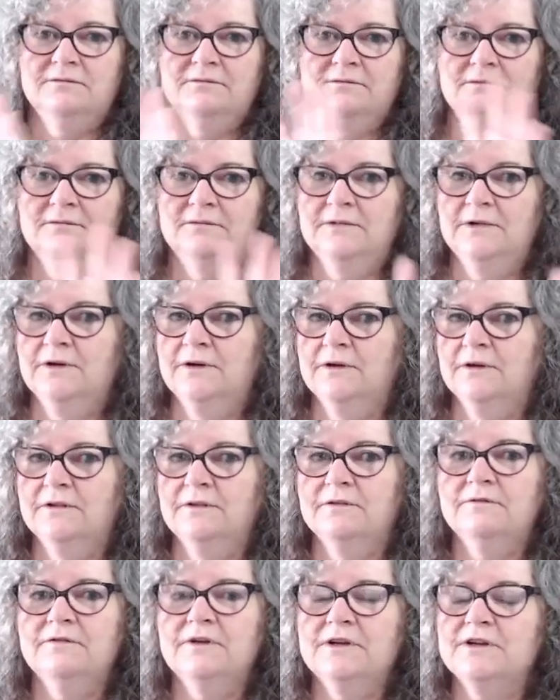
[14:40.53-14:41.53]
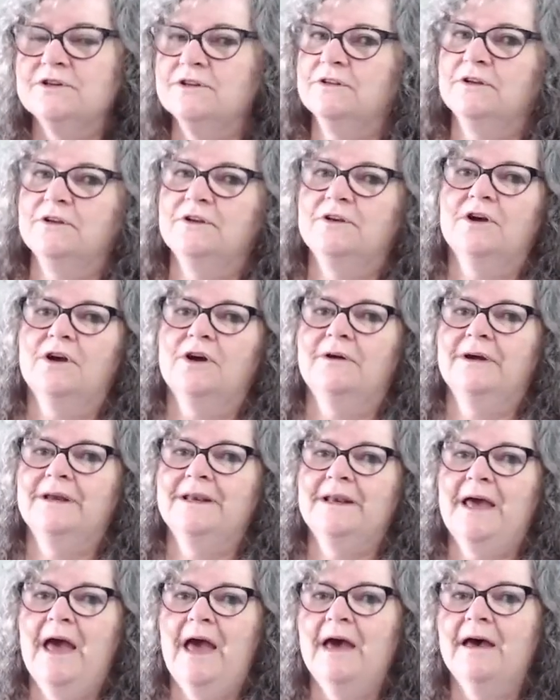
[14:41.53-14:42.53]
you know, the vision that you're going to
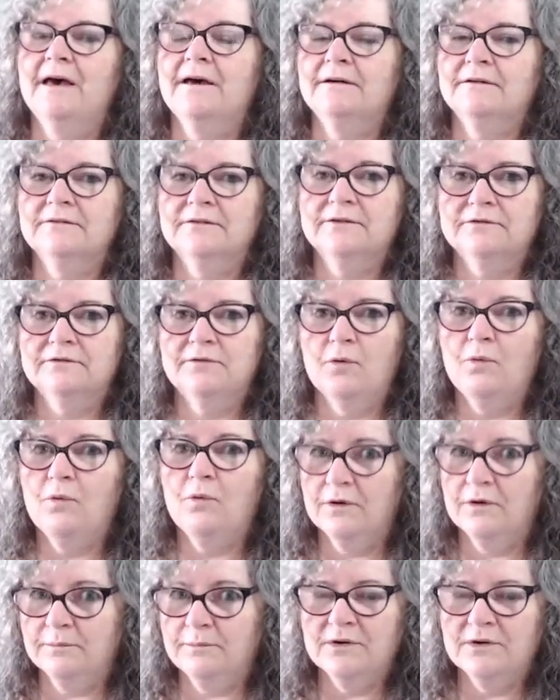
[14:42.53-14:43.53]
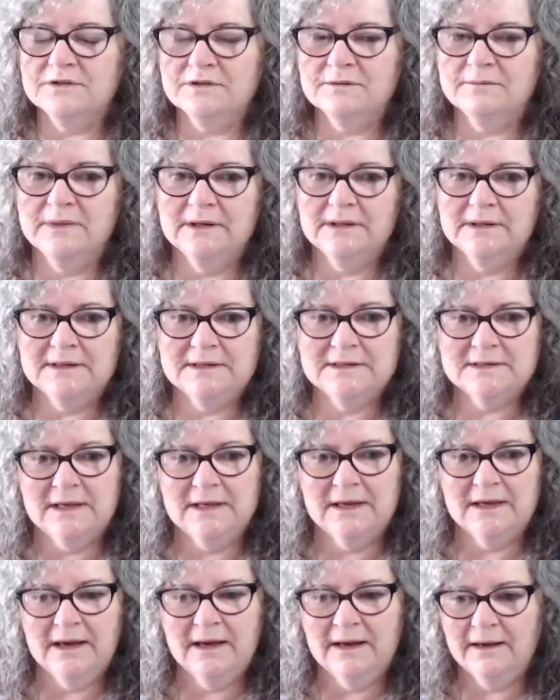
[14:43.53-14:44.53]
have of what possibilities
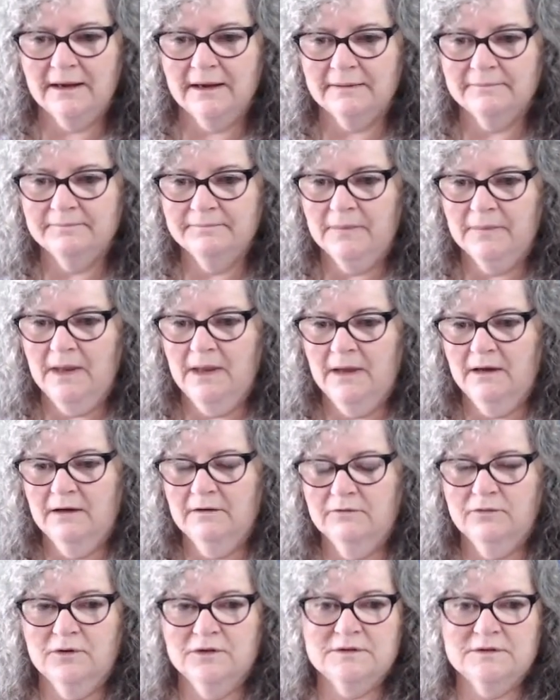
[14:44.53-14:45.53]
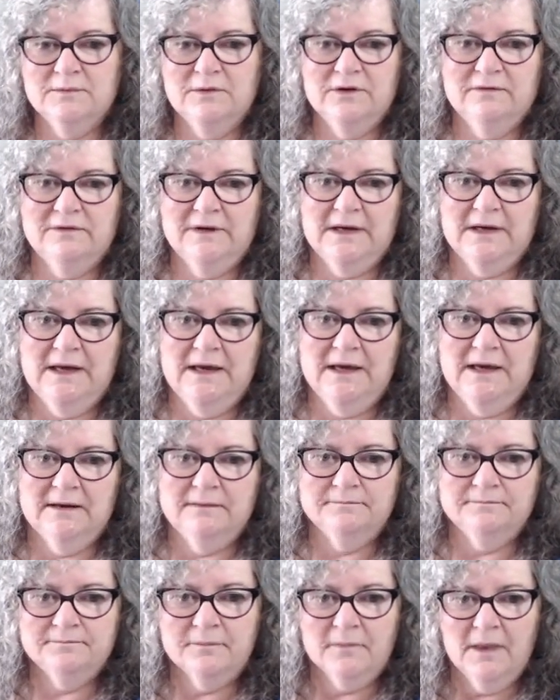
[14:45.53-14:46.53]
there are of what's moving ahead
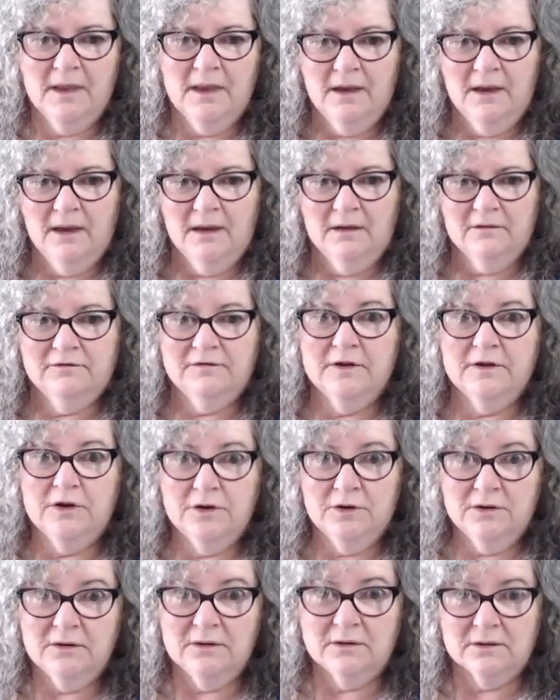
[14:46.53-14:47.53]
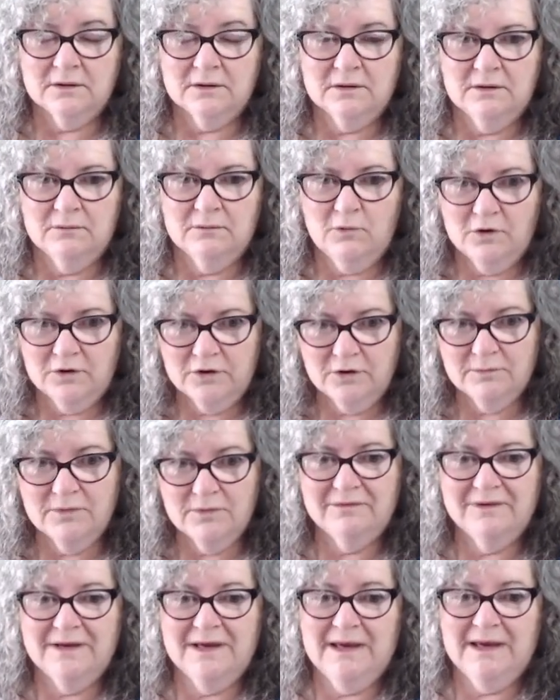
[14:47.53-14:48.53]
for you, what you're
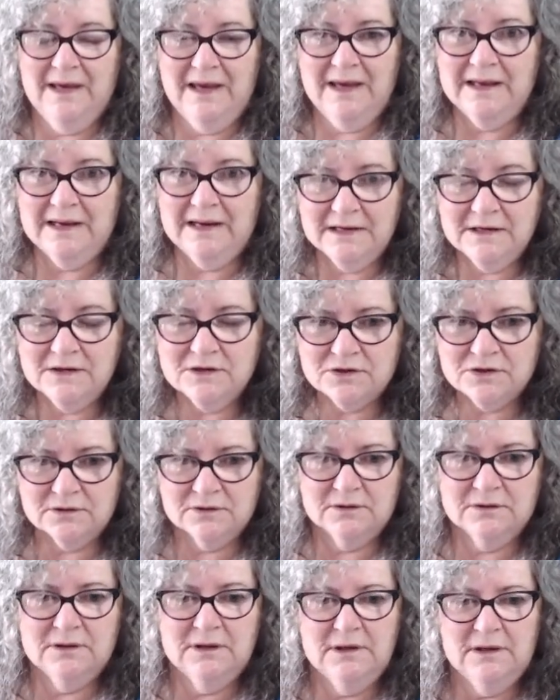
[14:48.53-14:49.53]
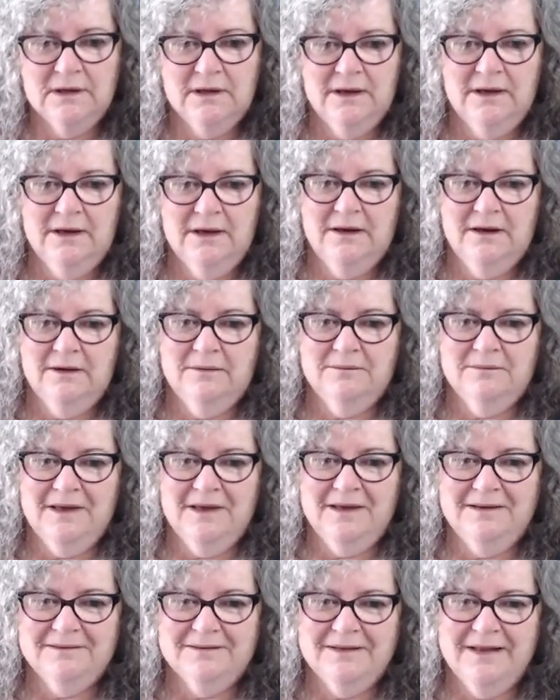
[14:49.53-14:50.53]
moving ahead into.
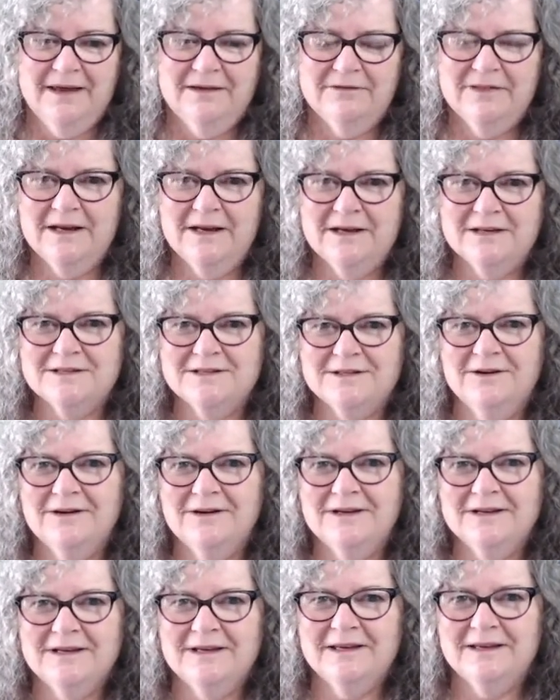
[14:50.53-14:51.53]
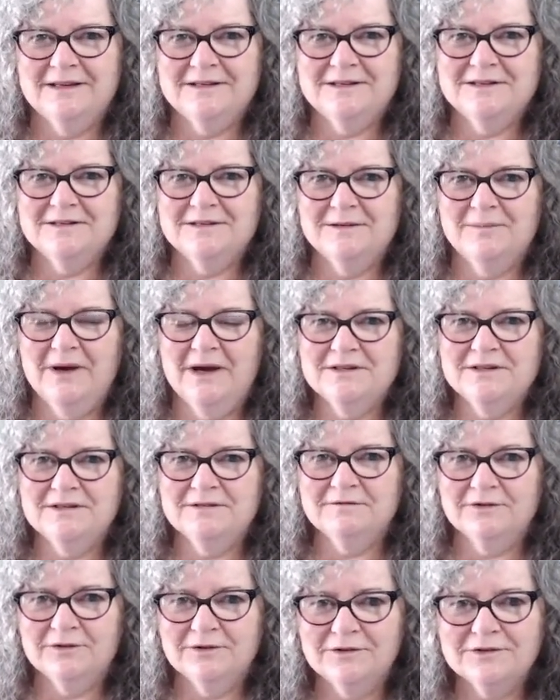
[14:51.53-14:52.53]
Have that exciting anticipation
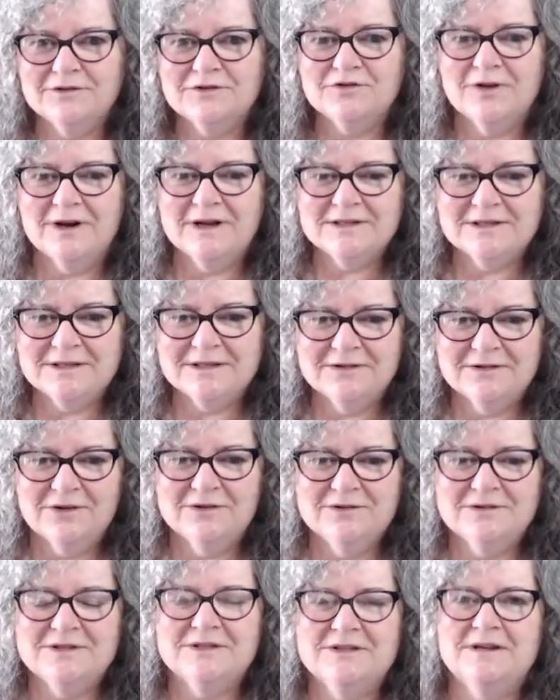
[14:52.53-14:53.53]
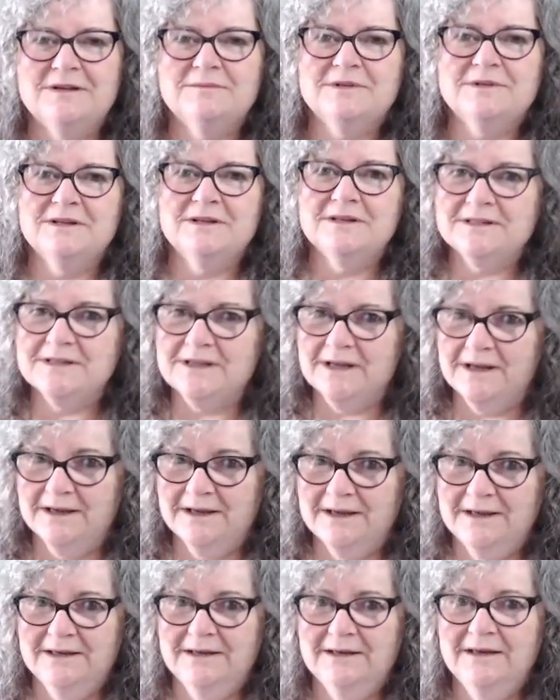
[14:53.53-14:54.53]
for it and trust that those steps that you're
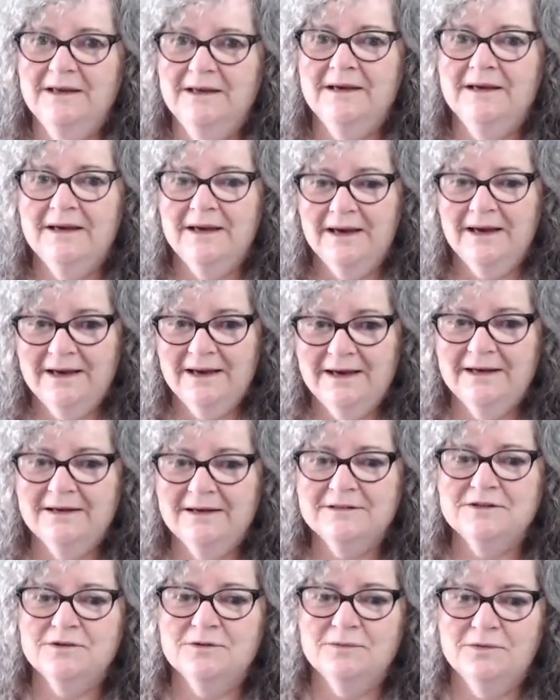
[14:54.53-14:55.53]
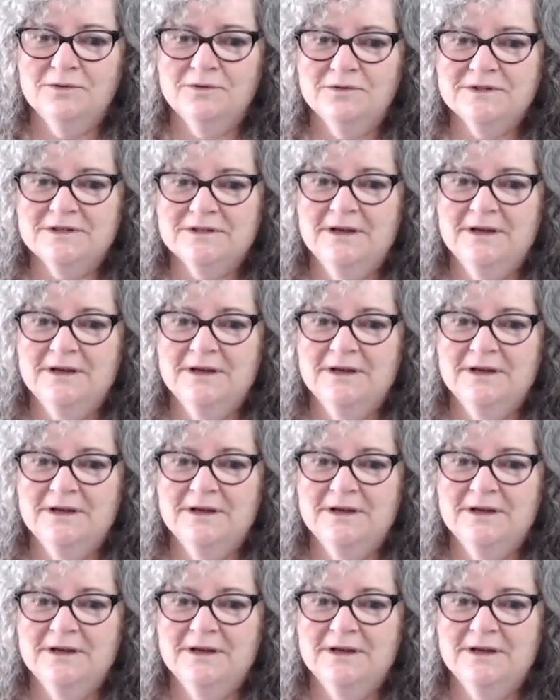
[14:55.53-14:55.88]
taking are towards